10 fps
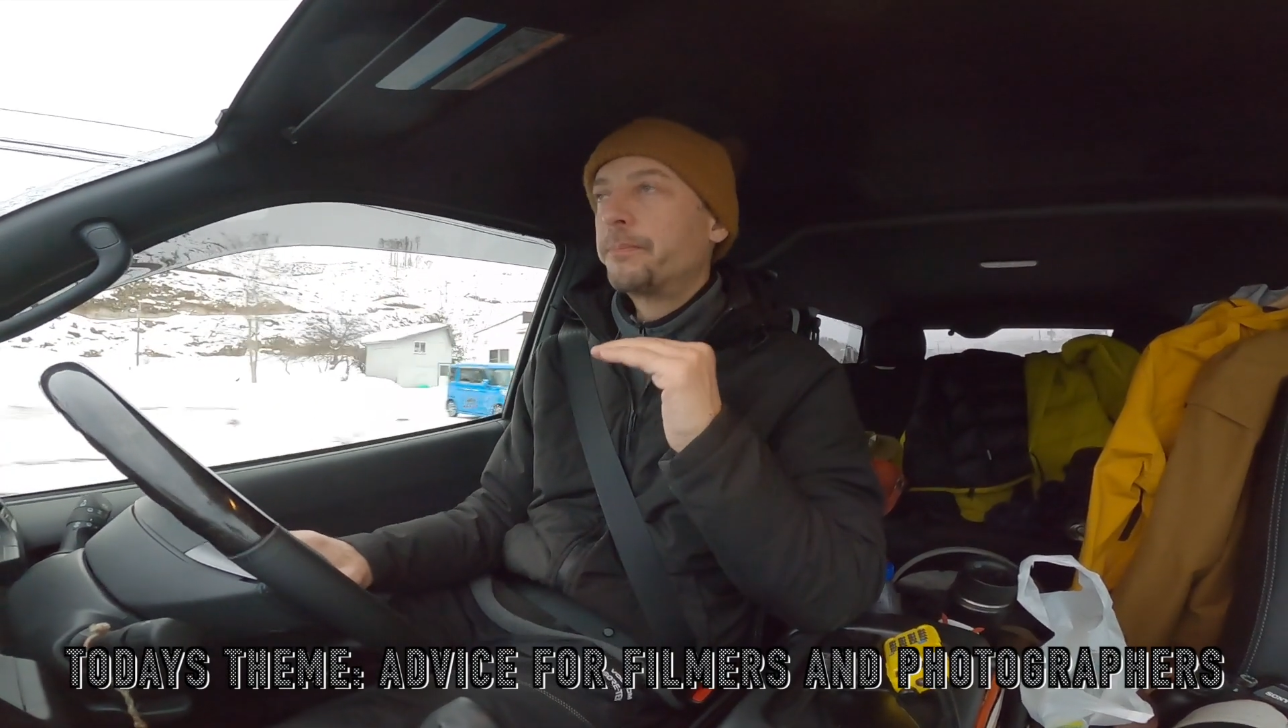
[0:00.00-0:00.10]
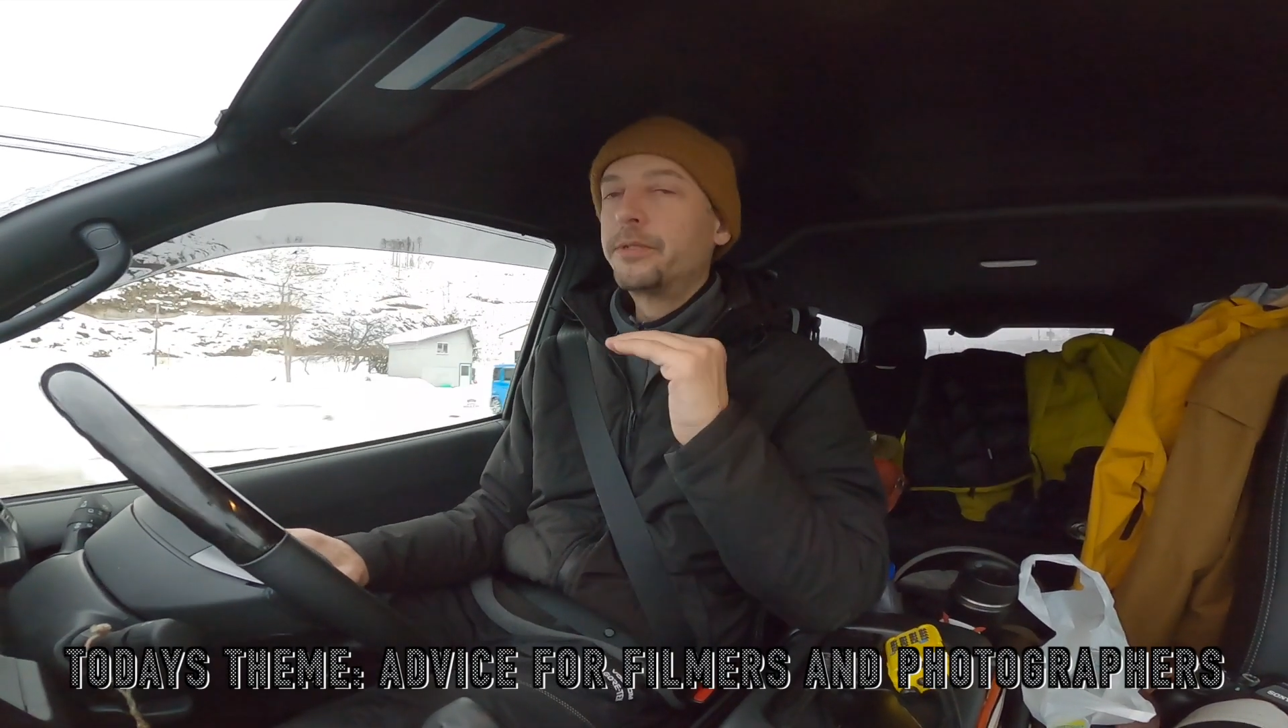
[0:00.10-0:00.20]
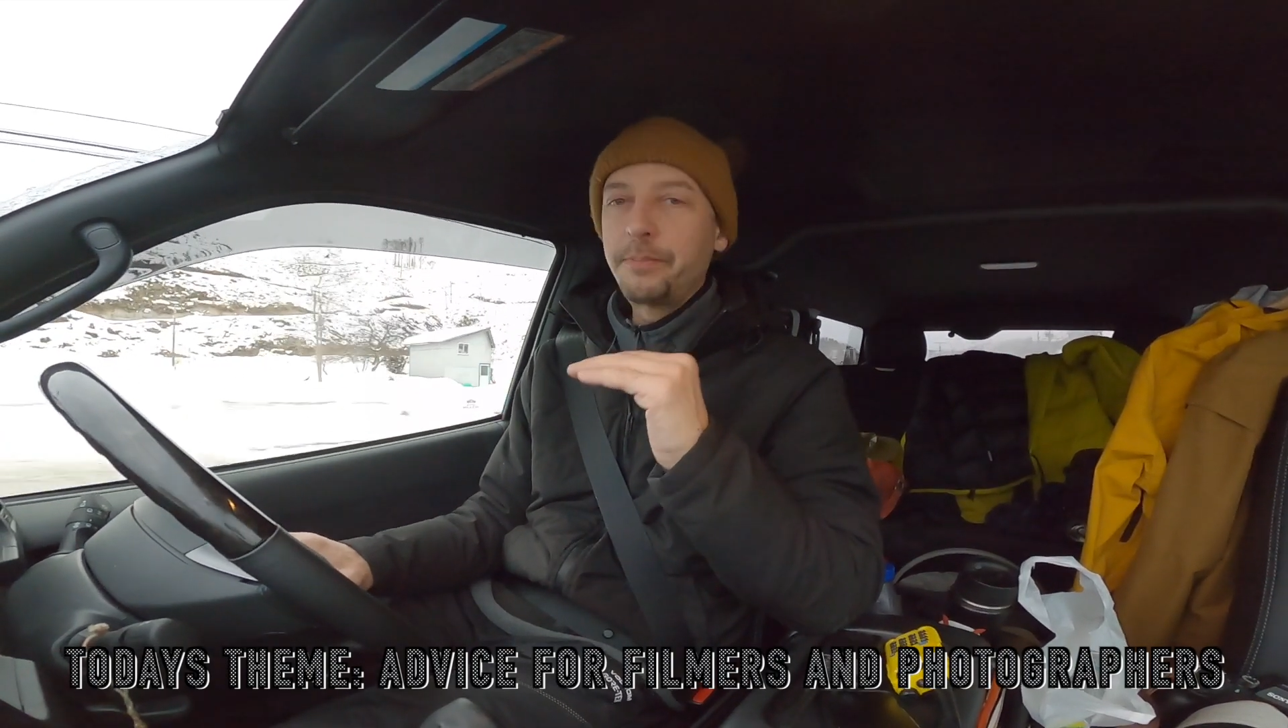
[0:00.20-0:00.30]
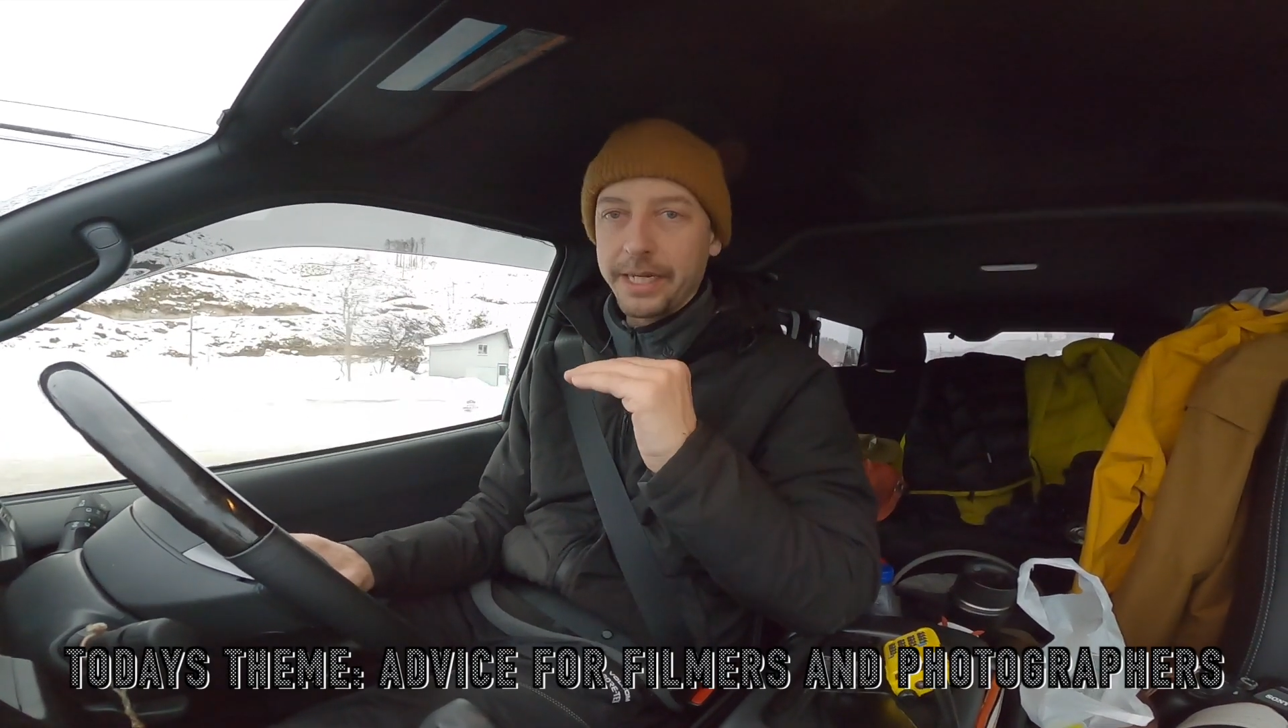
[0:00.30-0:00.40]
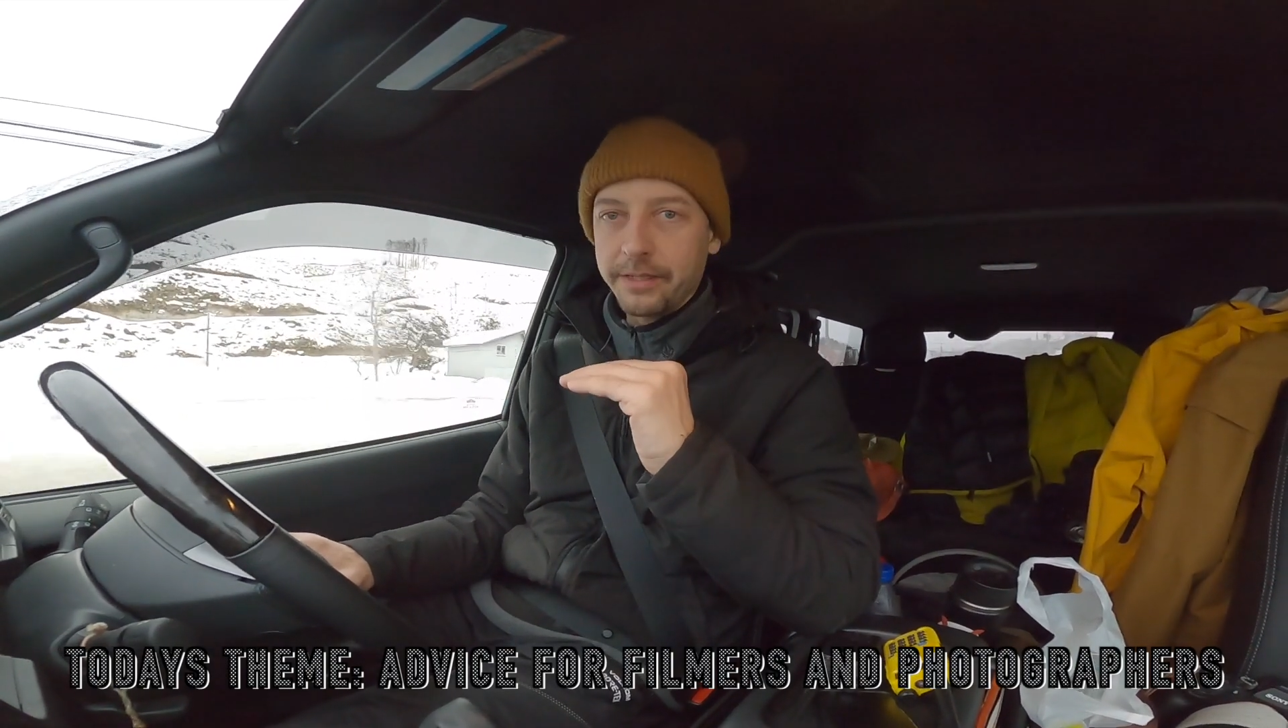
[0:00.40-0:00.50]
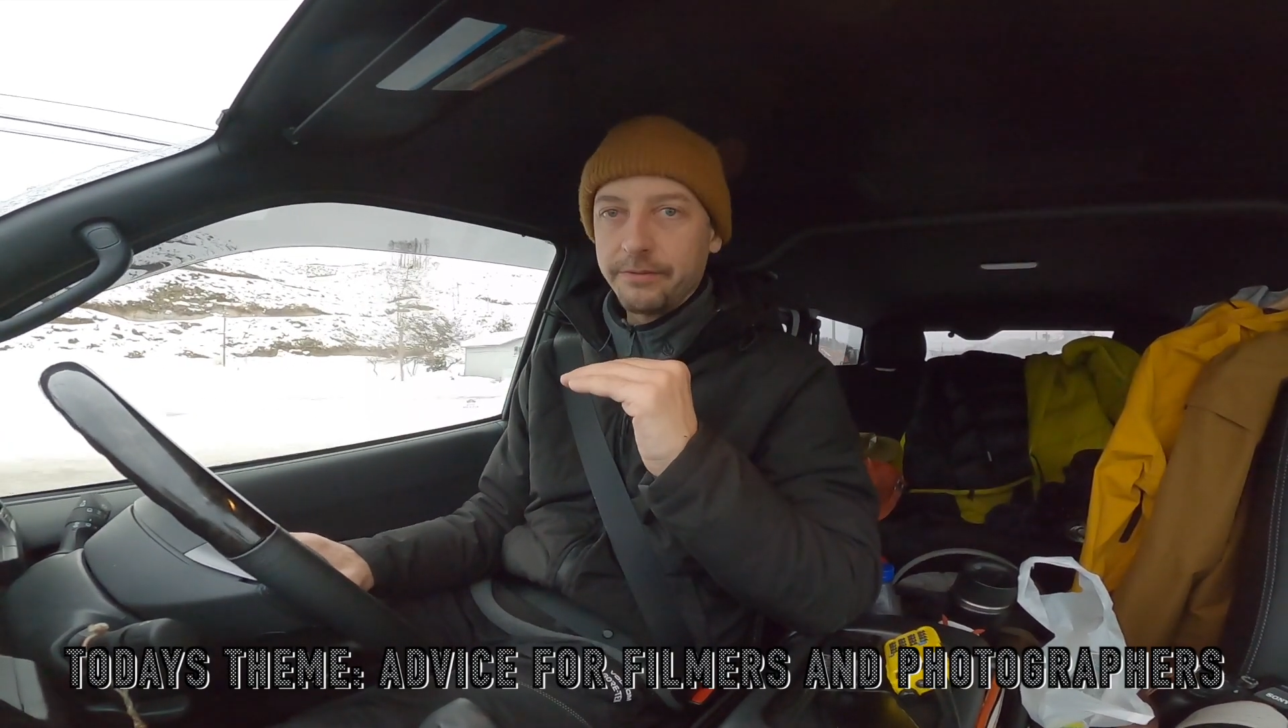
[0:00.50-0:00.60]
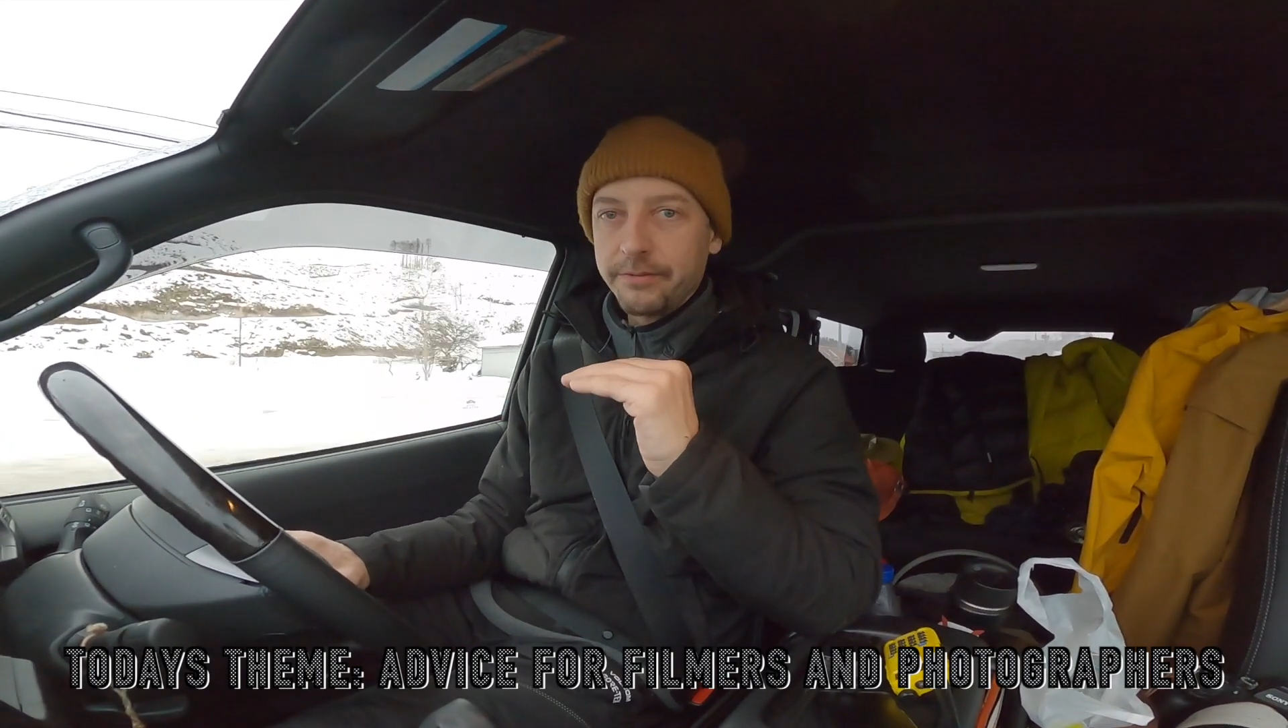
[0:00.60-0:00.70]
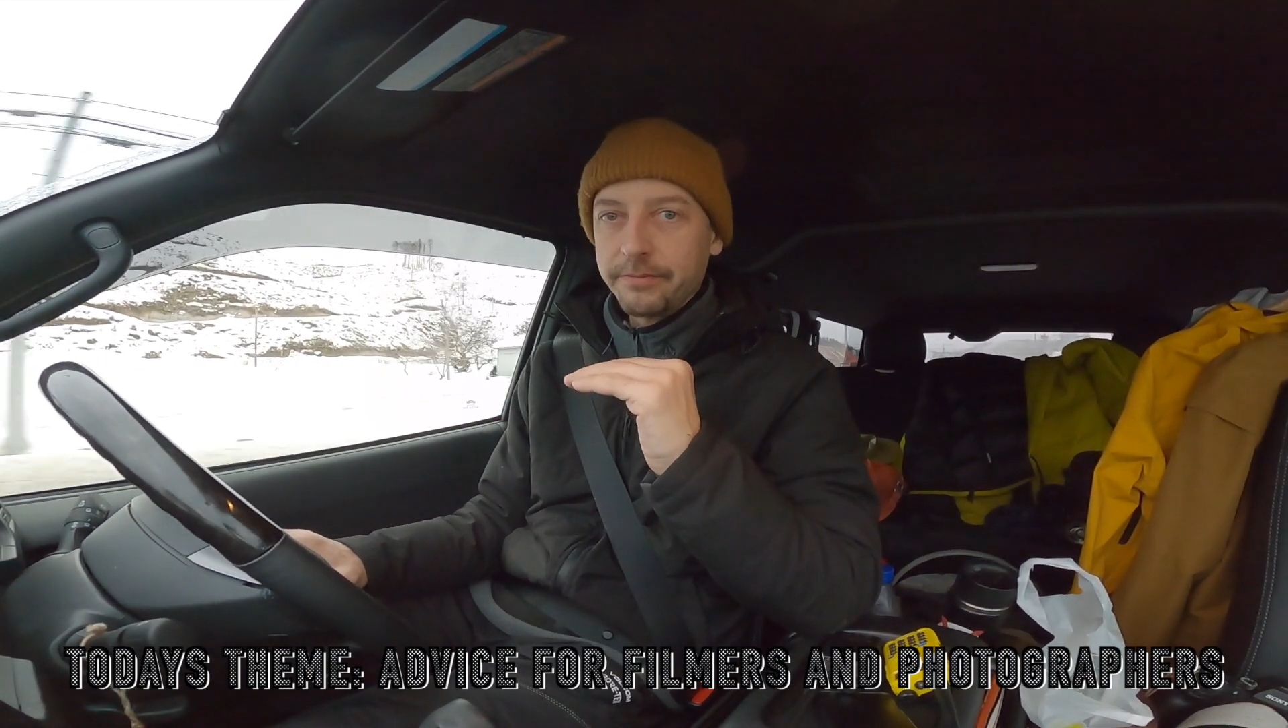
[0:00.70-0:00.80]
perspective,